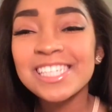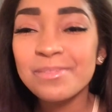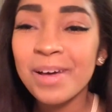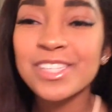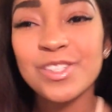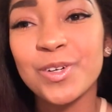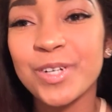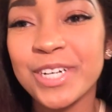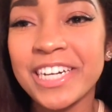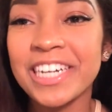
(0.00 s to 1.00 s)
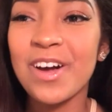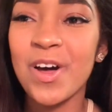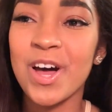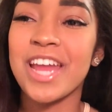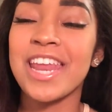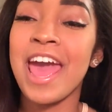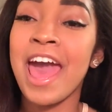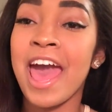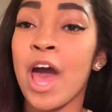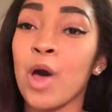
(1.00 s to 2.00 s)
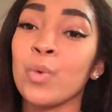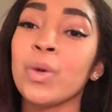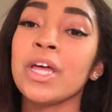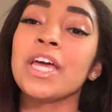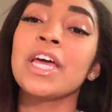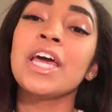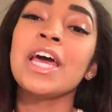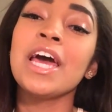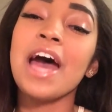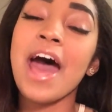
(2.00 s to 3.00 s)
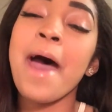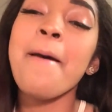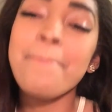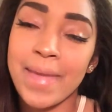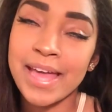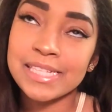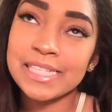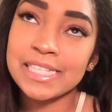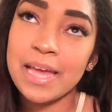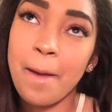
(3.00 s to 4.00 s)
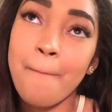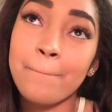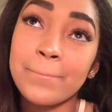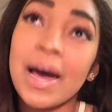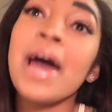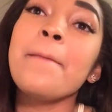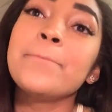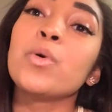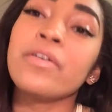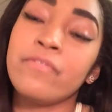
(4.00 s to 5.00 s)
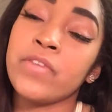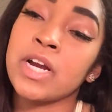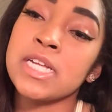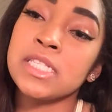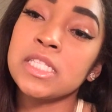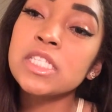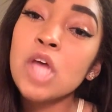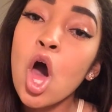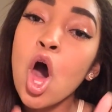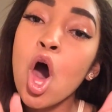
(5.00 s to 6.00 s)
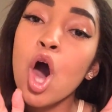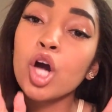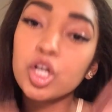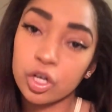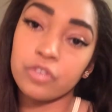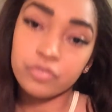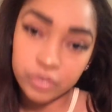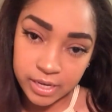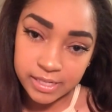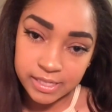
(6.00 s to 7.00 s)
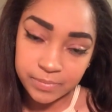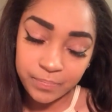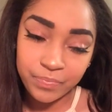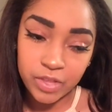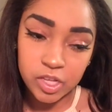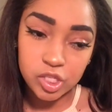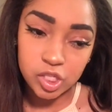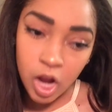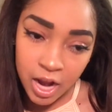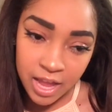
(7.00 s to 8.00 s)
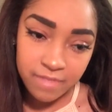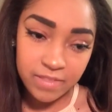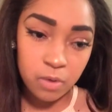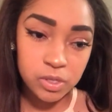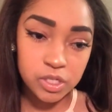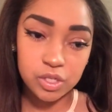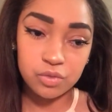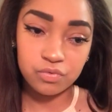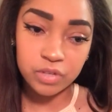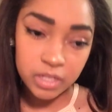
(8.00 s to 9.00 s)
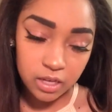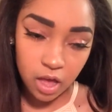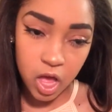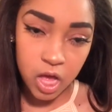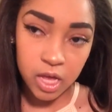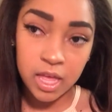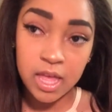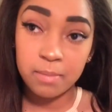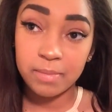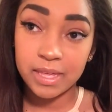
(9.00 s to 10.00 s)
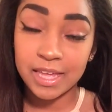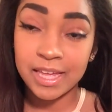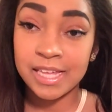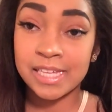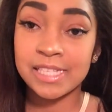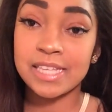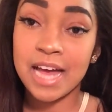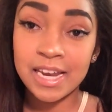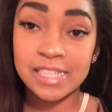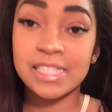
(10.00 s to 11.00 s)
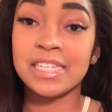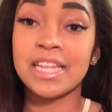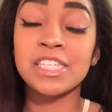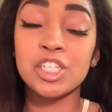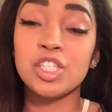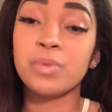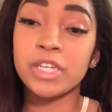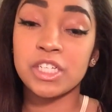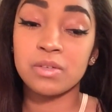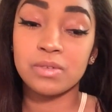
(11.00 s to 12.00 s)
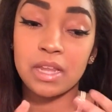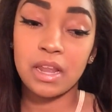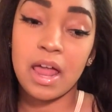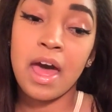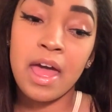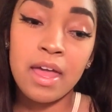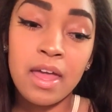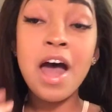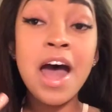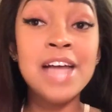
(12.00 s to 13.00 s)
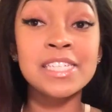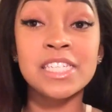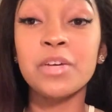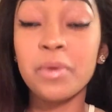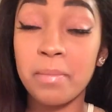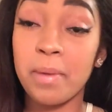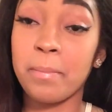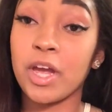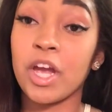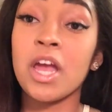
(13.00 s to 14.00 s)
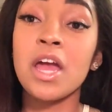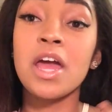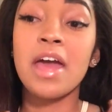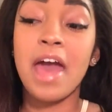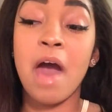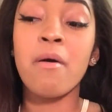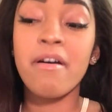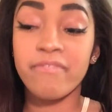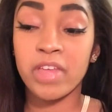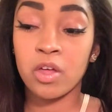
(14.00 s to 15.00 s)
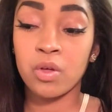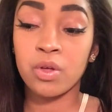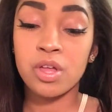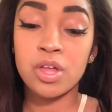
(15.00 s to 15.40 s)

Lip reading: is my story on how I met my boyfriend's girlfriend. Sorry if that was just really long, because honestly that situation was a lot. I still remember how I felt